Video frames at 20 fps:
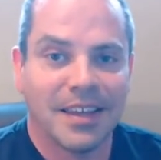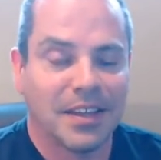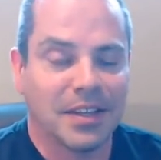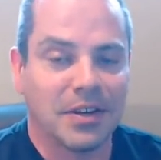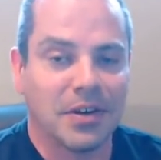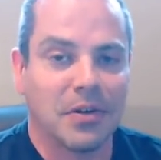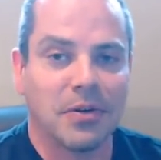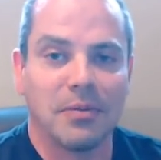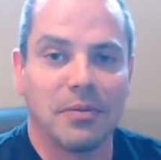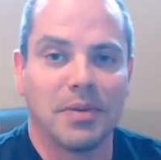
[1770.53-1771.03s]
You
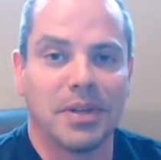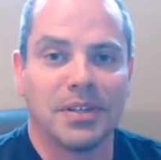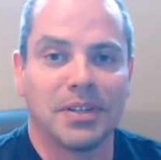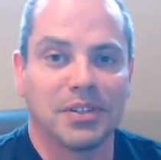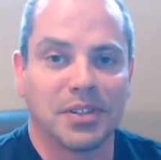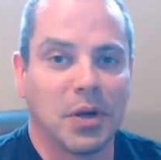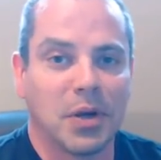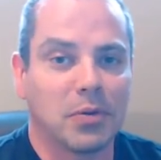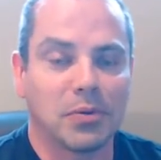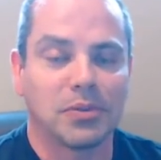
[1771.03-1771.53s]
know, I mean,
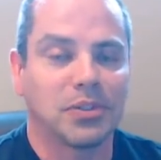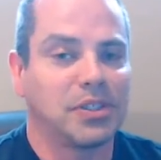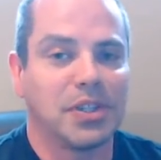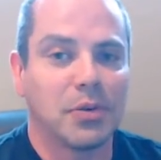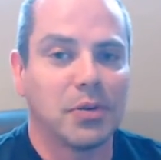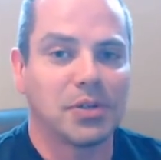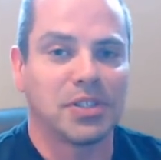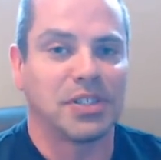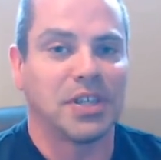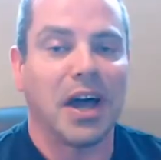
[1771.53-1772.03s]
there's no
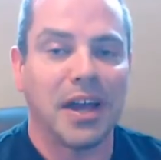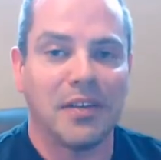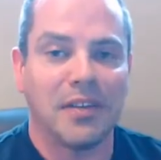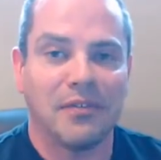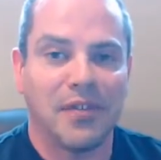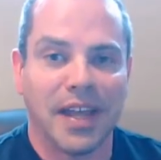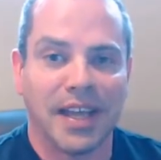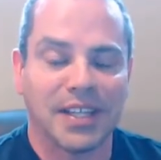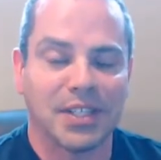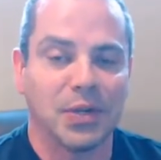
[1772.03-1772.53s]
no side
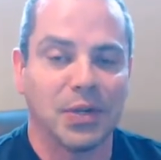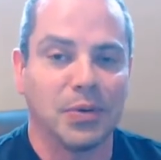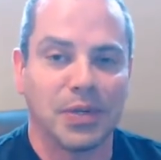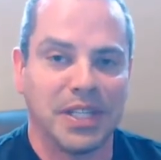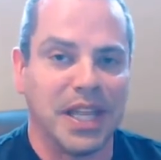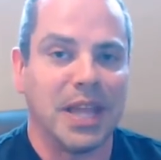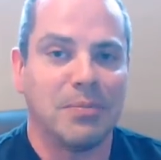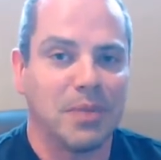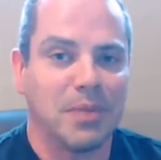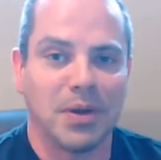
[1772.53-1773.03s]
effects to a
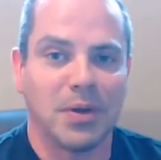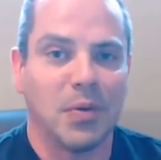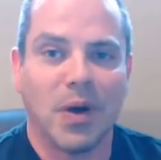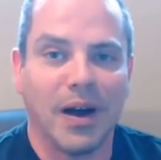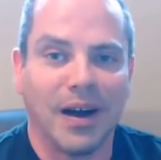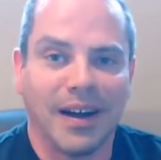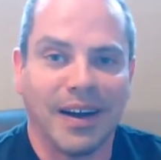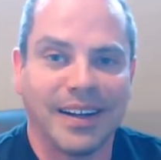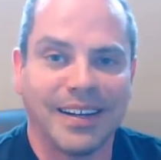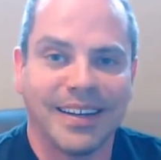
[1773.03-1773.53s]
10 minute
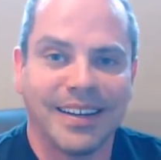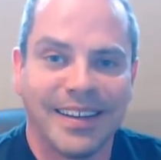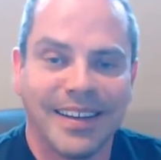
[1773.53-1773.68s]
walk.